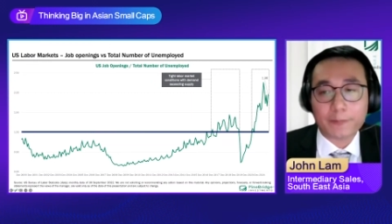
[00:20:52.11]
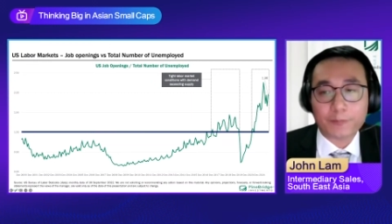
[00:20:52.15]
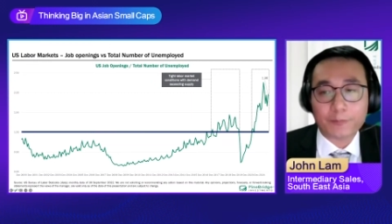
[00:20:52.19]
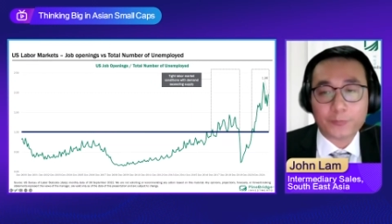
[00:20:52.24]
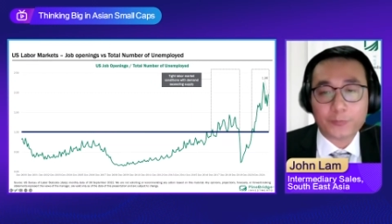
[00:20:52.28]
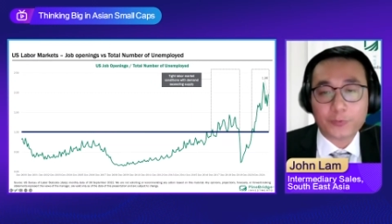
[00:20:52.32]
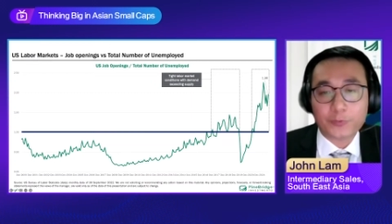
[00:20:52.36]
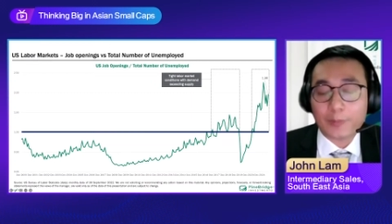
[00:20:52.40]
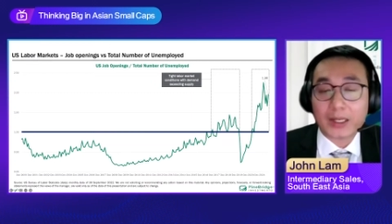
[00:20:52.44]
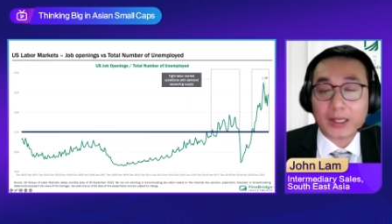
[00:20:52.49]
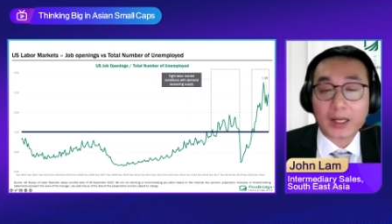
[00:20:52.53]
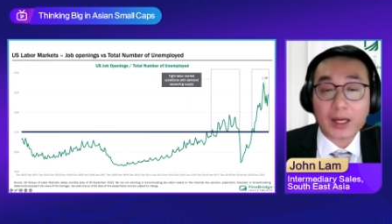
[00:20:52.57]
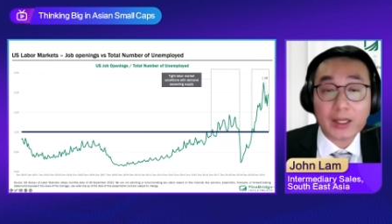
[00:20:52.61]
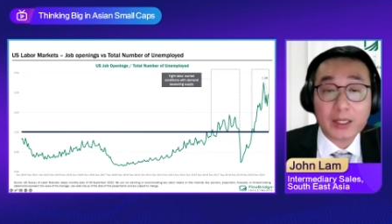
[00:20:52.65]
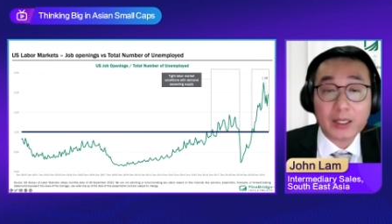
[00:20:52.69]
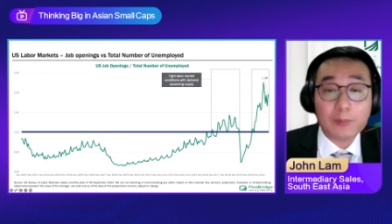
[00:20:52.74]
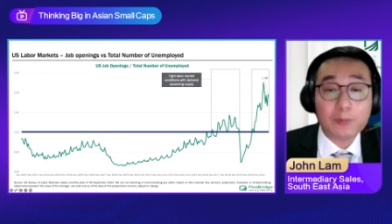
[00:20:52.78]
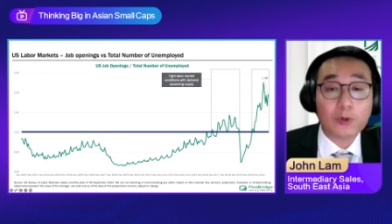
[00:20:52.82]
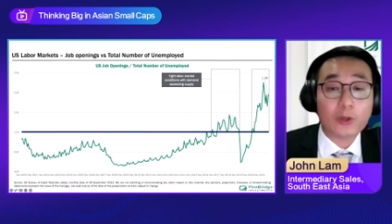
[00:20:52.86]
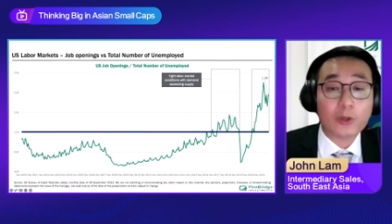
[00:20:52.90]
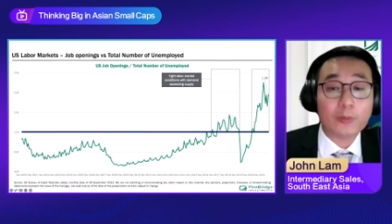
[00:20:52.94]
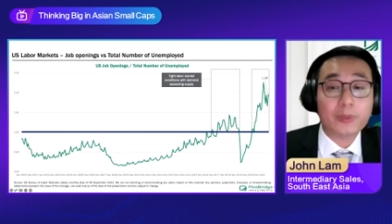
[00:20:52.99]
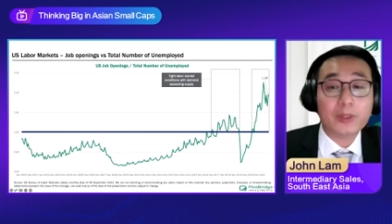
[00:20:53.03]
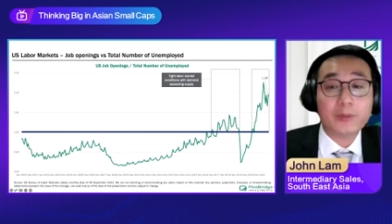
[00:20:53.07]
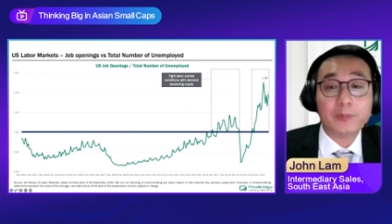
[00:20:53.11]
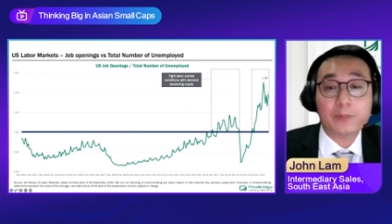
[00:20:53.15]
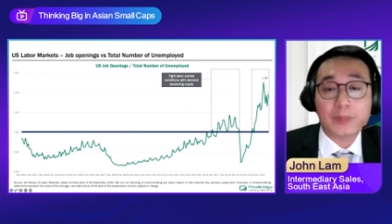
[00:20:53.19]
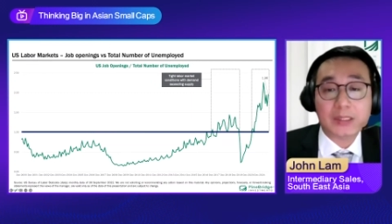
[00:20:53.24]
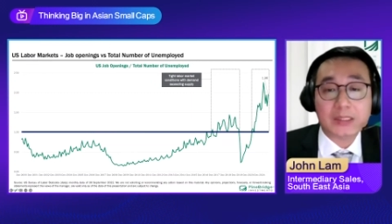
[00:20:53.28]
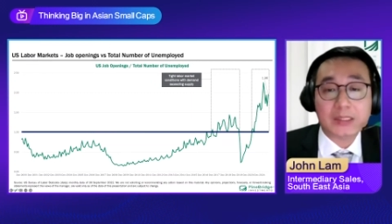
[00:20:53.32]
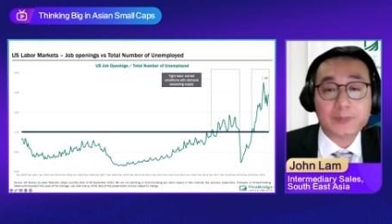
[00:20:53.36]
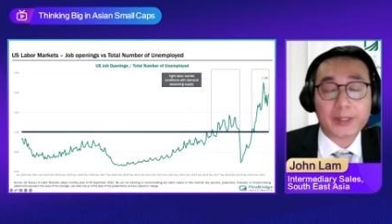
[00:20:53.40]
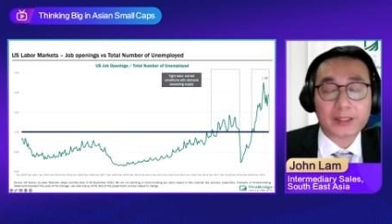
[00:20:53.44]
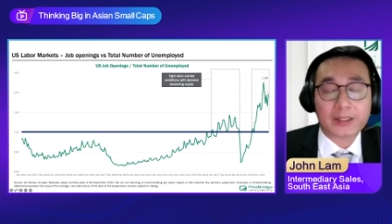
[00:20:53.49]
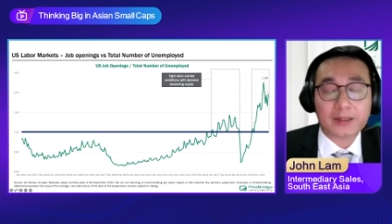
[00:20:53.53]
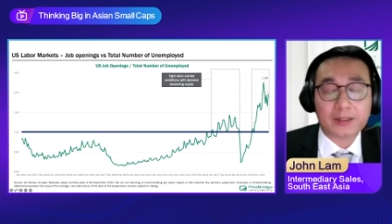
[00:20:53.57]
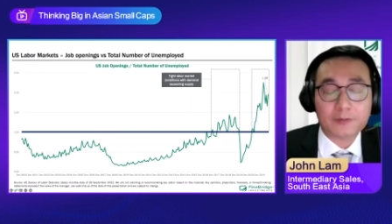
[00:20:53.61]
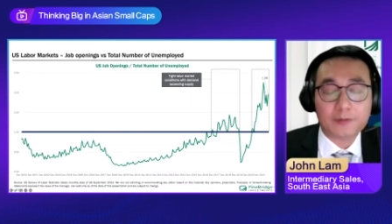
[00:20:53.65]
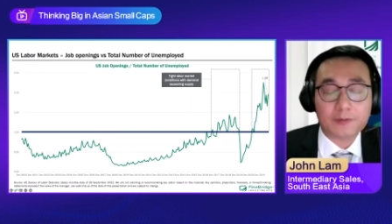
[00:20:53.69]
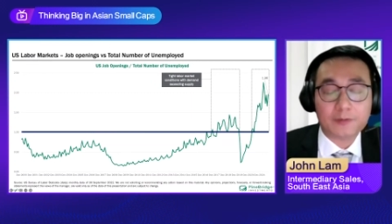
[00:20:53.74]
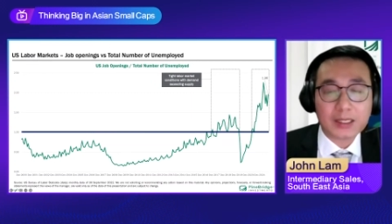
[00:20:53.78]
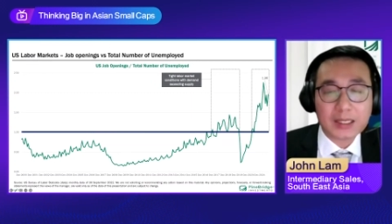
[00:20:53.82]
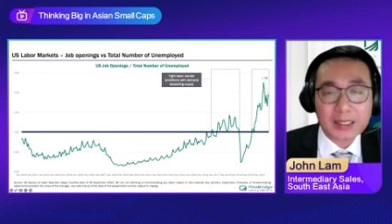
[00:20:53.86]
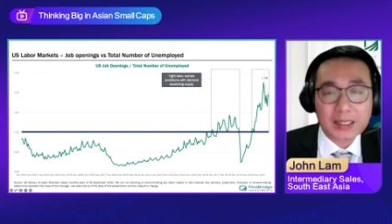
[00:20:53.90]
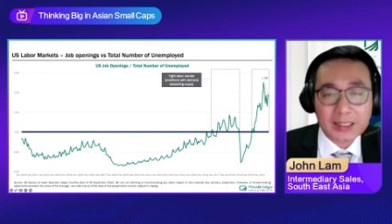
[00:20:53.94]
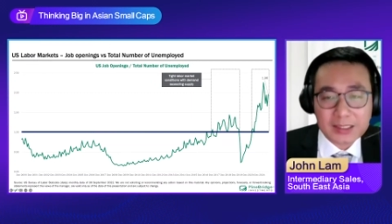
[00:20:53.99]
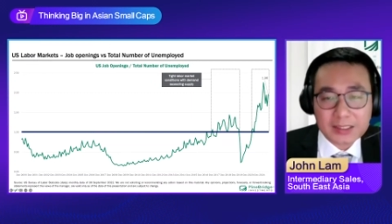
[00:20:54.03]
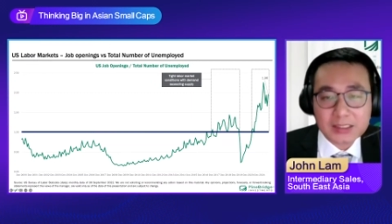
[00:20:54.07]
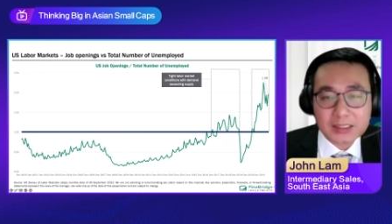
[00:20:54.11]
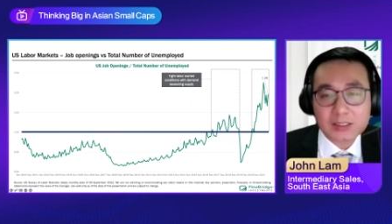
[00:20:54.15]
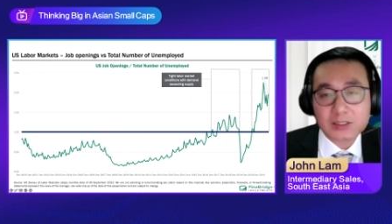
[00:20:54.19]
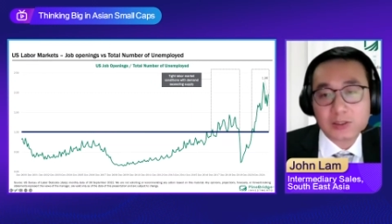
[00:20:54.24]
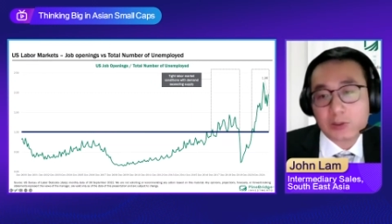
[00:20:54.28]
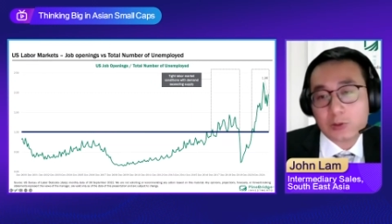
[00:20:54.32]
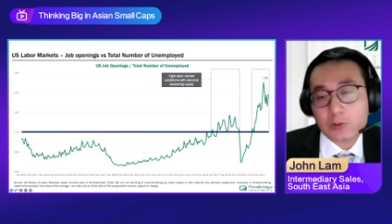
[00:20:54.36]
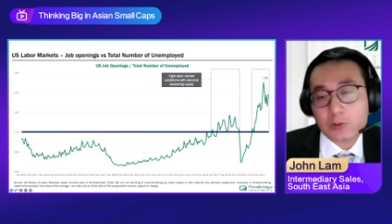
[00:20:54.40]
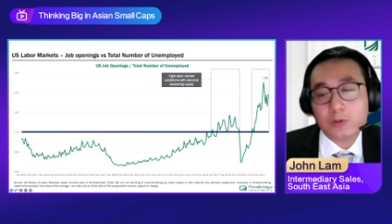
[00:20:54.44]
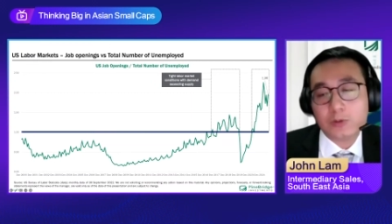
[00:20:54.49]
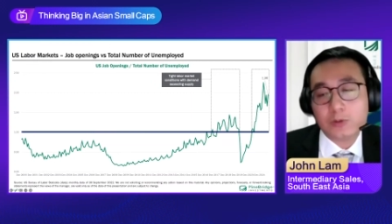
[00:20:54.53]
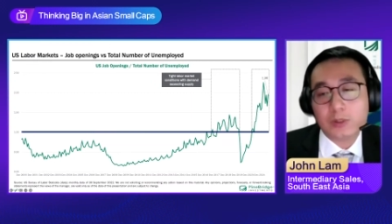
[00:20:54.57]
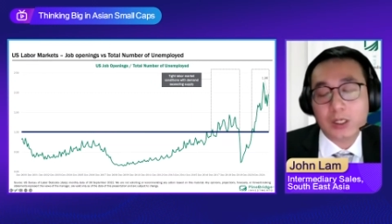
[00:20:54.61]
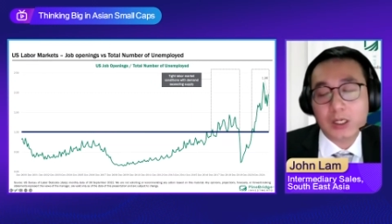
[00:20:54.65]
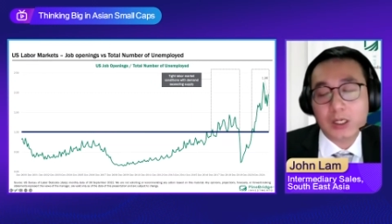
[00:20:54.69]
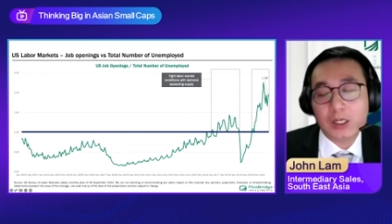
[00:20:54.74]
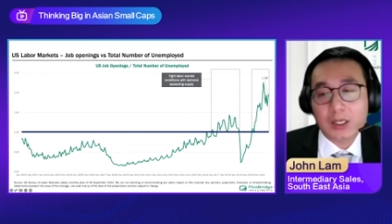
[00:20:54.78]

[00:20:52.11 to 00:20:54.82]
from an unemployment perspective, it is still